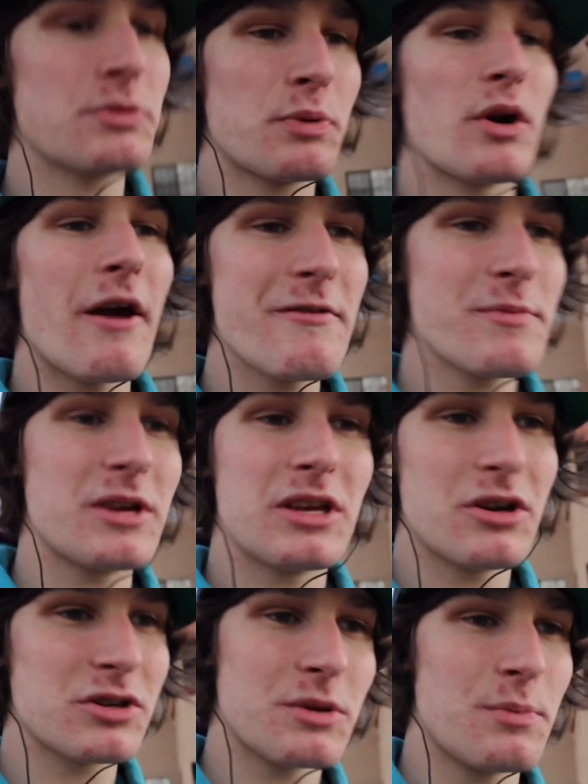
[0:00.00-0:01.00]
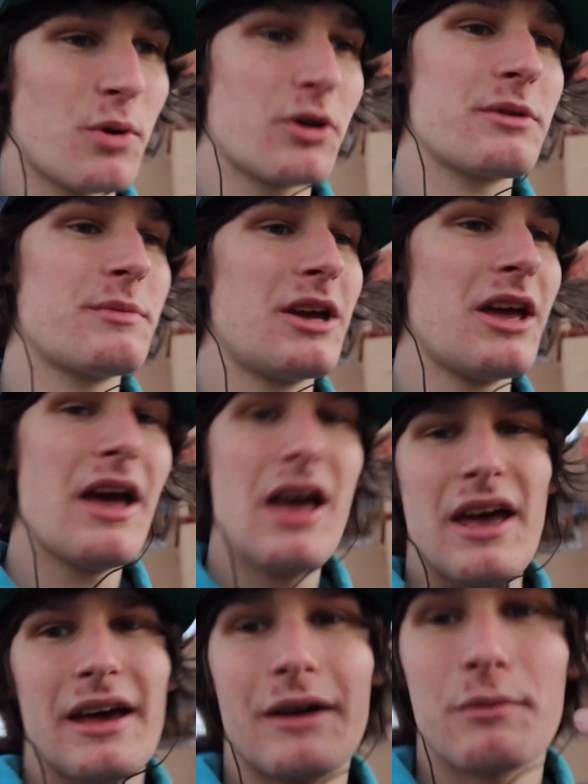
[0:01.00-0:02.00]
support everybody here supporting me
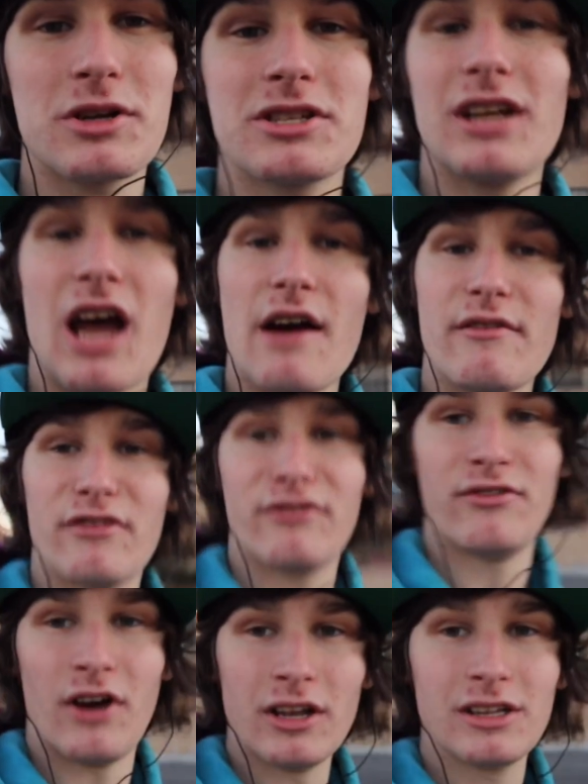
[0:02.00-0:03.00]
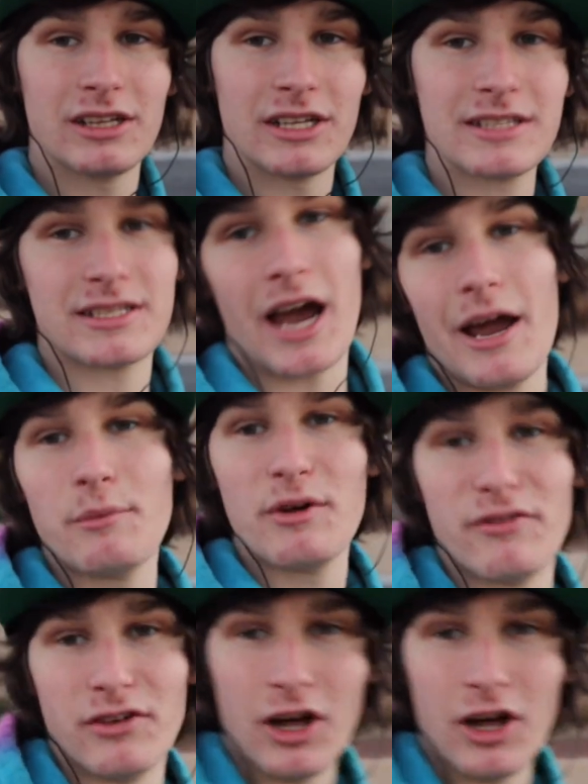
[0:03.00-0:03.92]
and we're just gonna have a fun lit time with